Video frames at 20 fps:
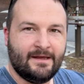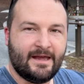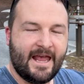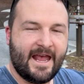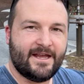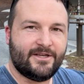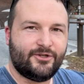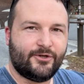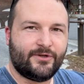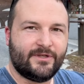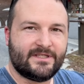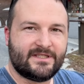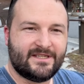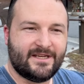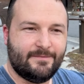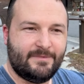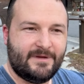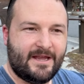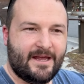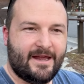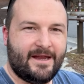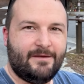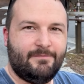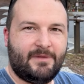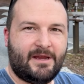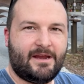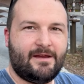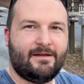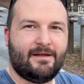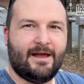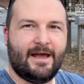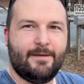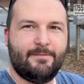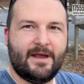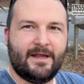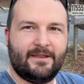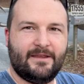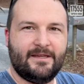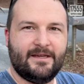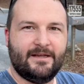As you can see behind me, I'm
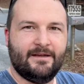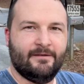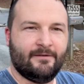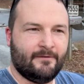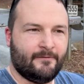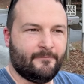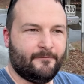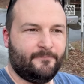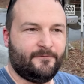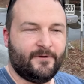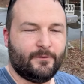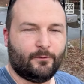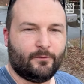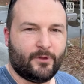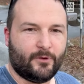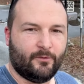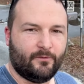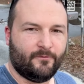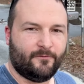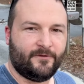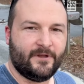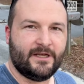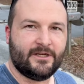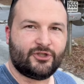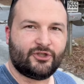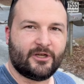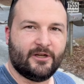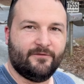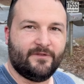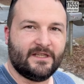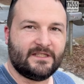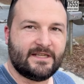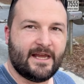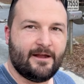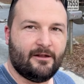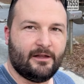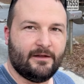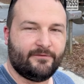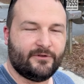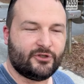at the, the finish of the
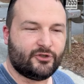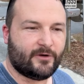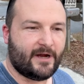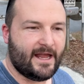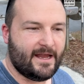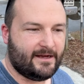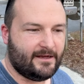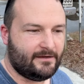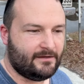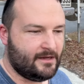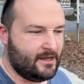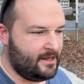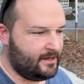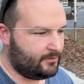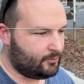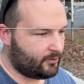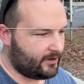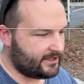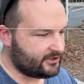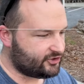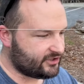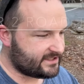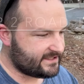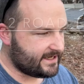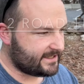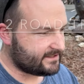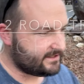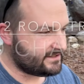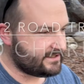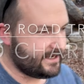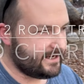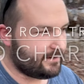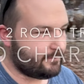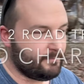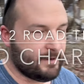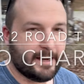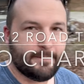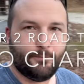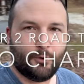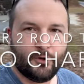Tail of the Dragon where I just got to take
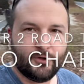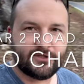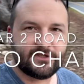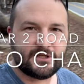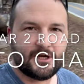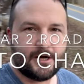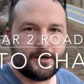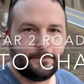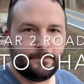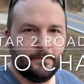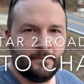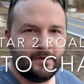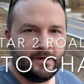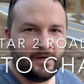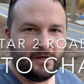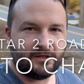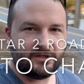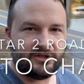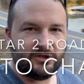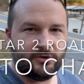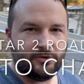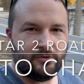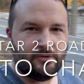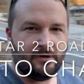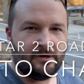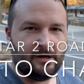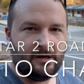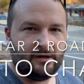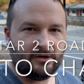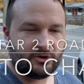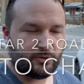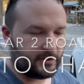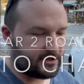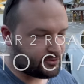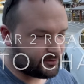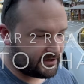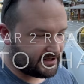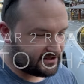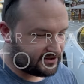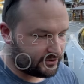my Polestar 2
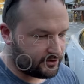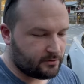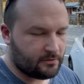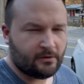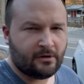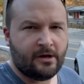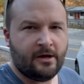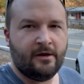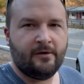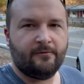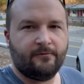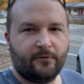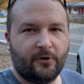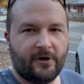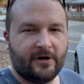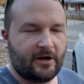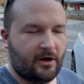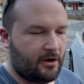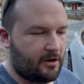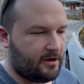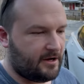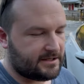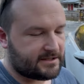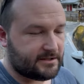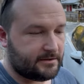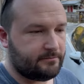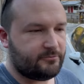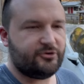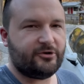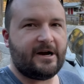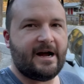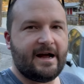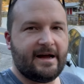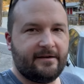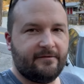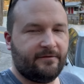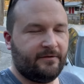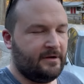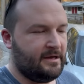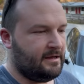2022 for an awesome
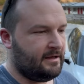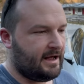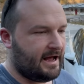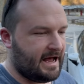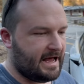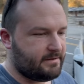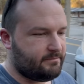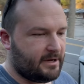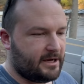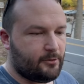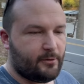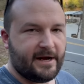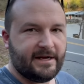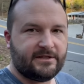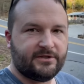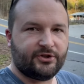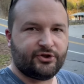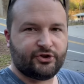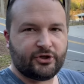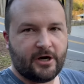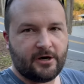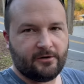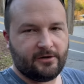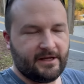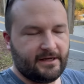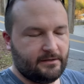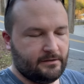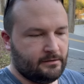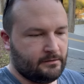drive on my way to Charlotte,